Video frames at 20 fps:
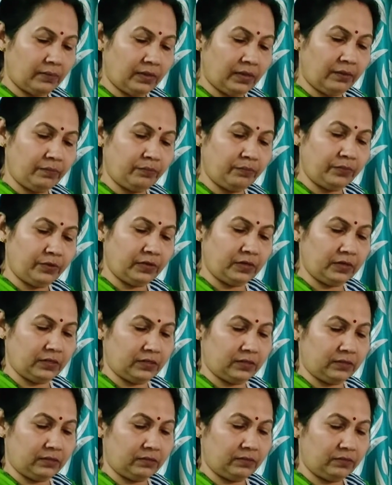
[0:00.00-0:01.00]

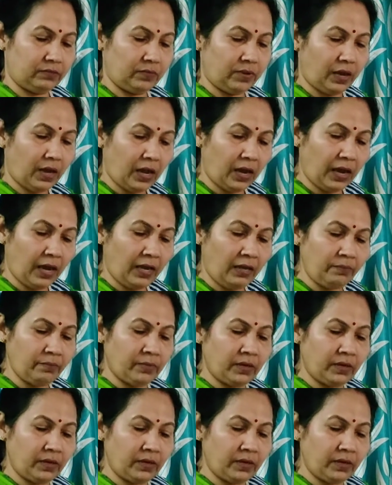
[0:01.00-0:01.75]
Emperor: I